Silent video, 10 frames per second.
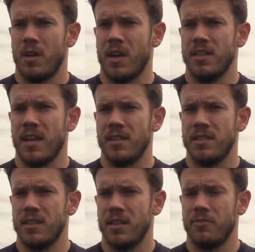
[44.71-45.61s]
an
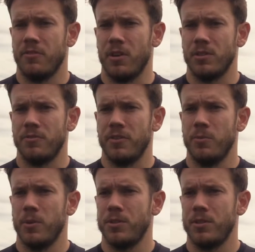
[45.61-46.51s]
identity and a philosophy
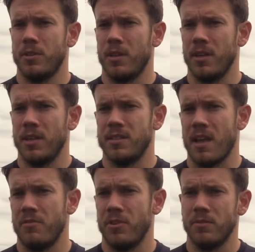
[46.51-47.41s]
which I think is
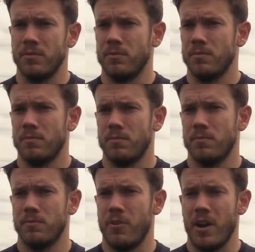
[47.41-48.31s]
evident
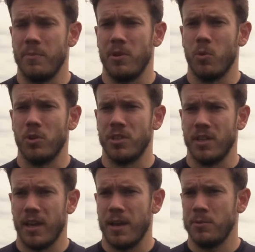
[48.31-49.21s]
for anybody watching
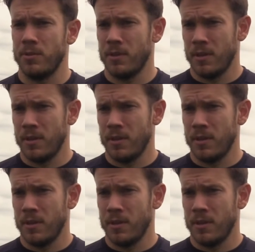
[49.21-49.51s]
the games.